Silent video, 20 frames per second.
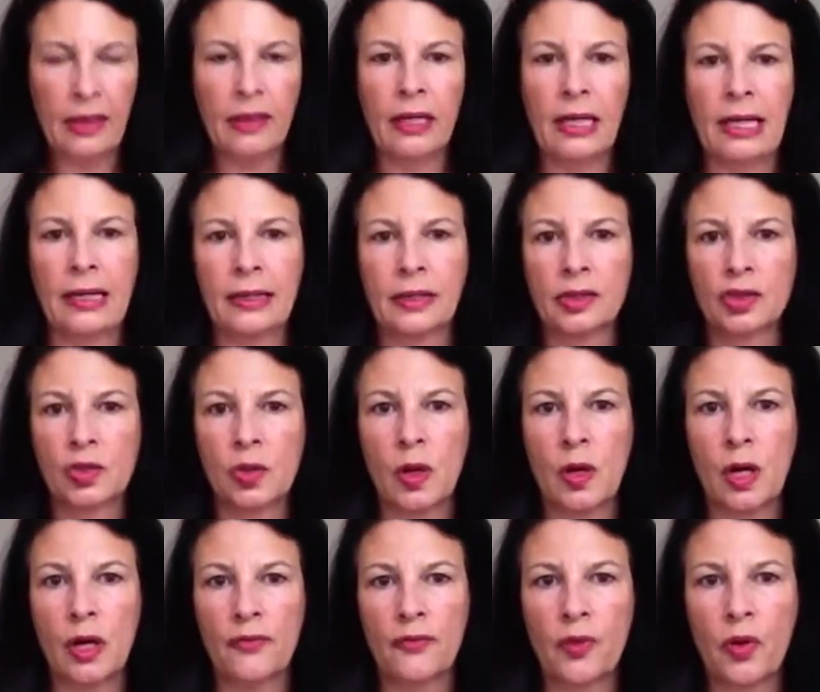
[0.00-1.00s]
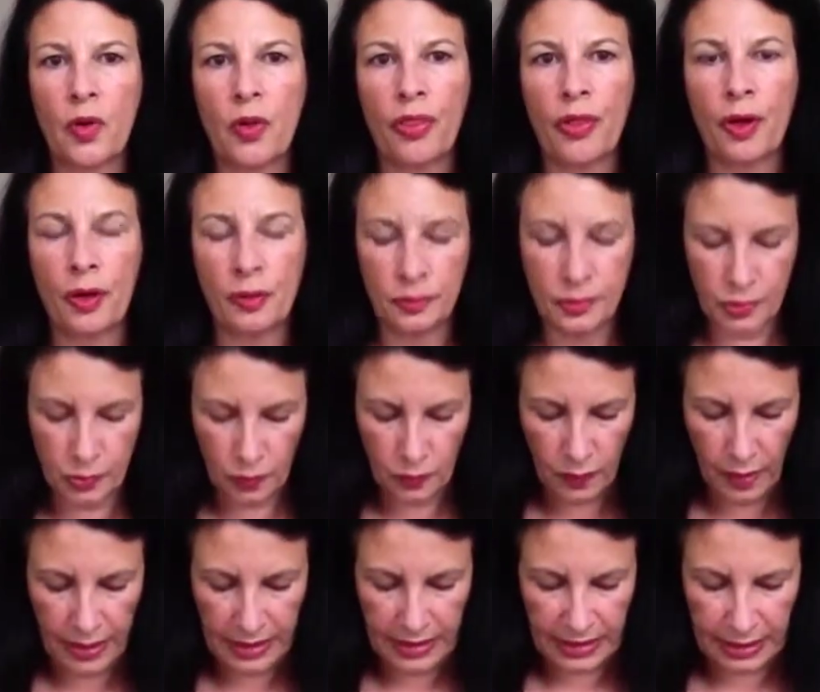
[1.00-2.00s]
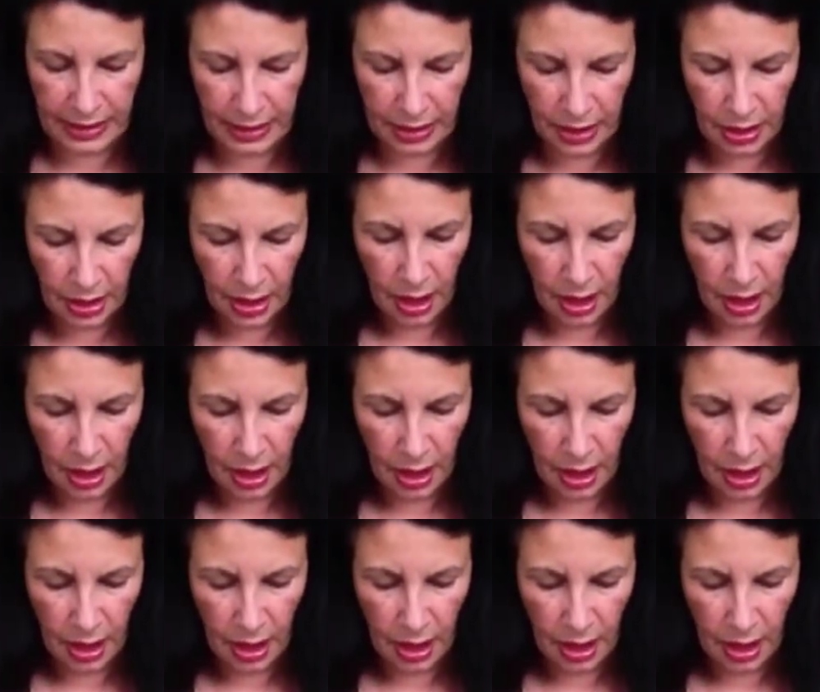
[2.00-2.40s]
let it dry. I've got those already.